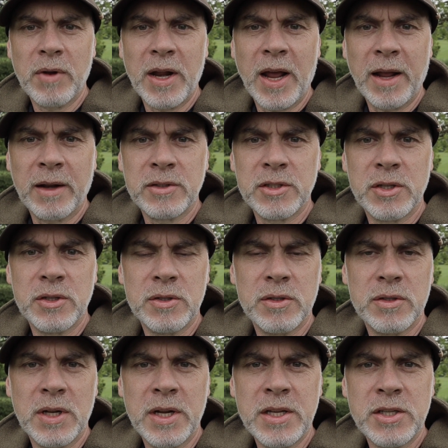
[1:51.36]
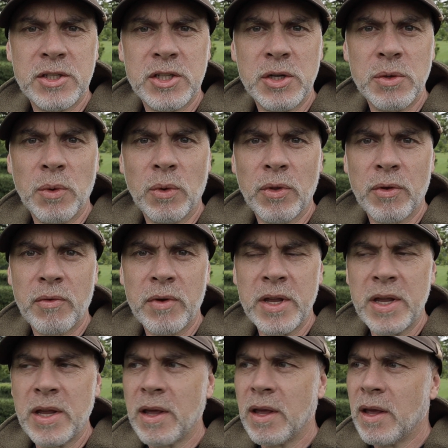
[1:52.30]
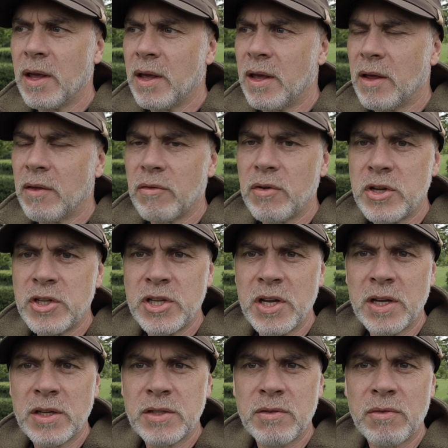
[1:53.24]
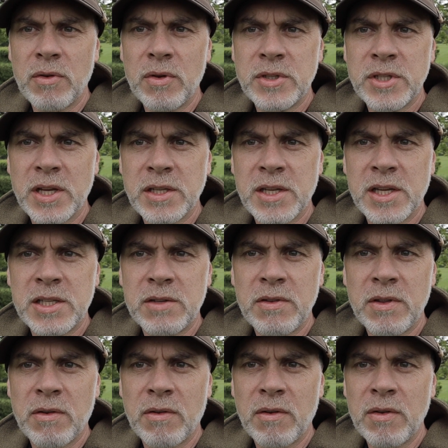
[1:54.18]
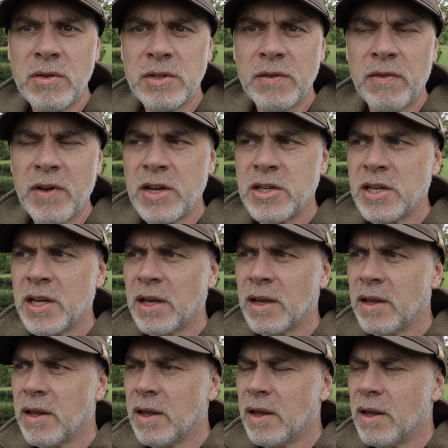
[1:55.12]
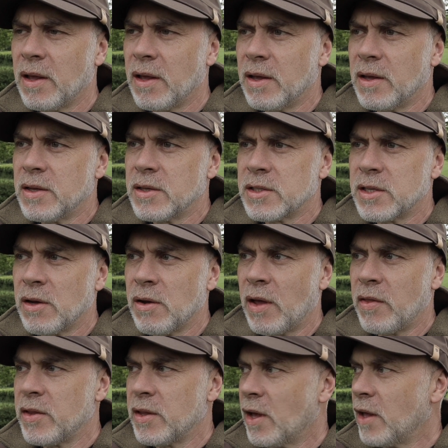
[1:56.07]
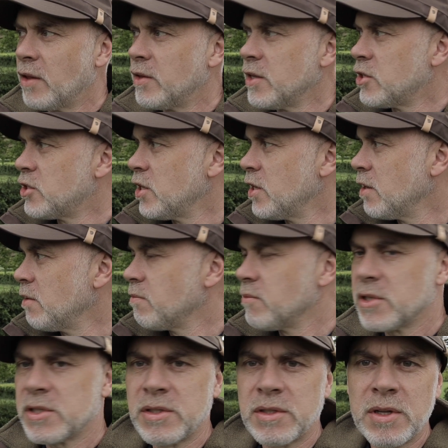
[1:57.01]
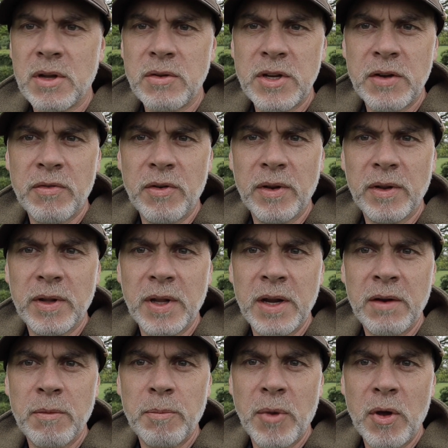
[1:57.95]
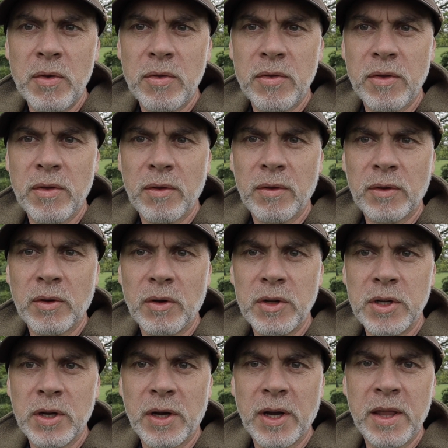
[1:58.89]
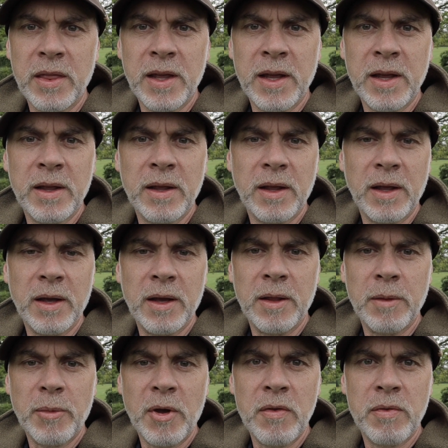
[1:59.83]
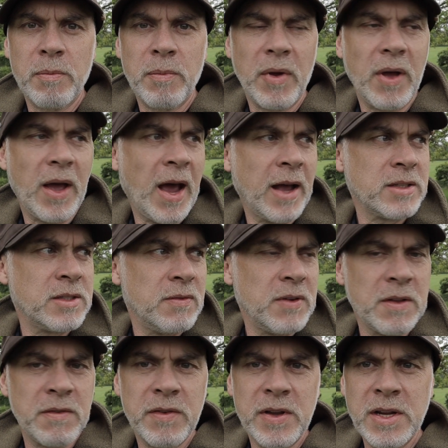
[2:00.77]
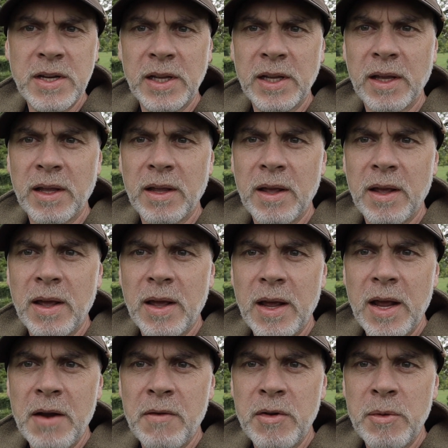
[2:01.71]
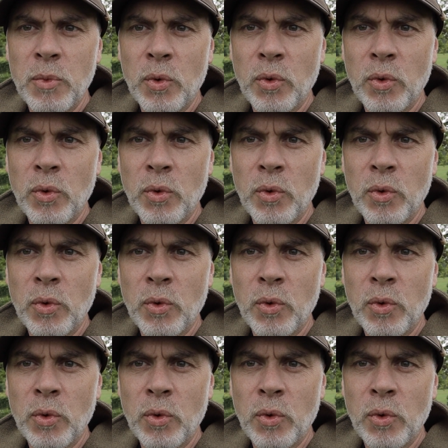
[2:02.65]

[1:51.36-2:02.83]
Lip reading: had at least 2 or 3 chicks successfully through to fledging. So and this year is no different. They have both got young in there, both actively feeding every